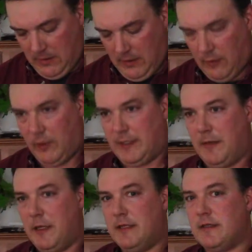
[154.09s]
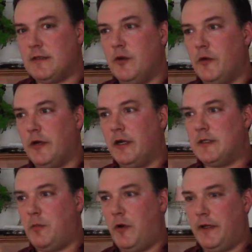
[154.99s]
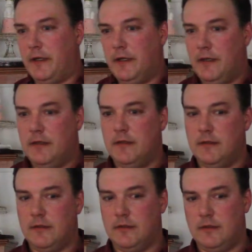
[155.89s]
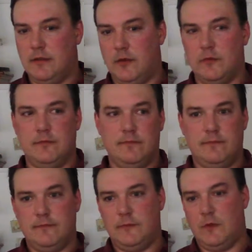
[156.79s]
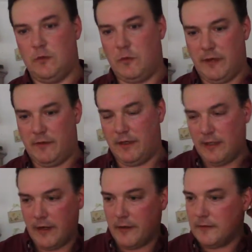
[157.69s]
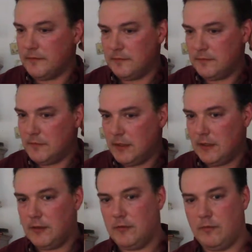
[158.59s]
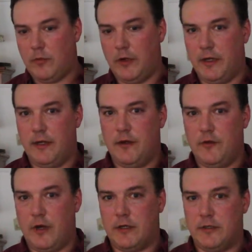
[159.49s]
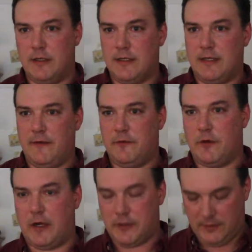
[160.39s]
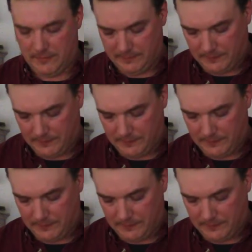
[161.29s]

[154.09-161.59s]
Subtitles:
And what that means is know where your gun's pointed. Don't wave it in the air. Point it in a safe direction.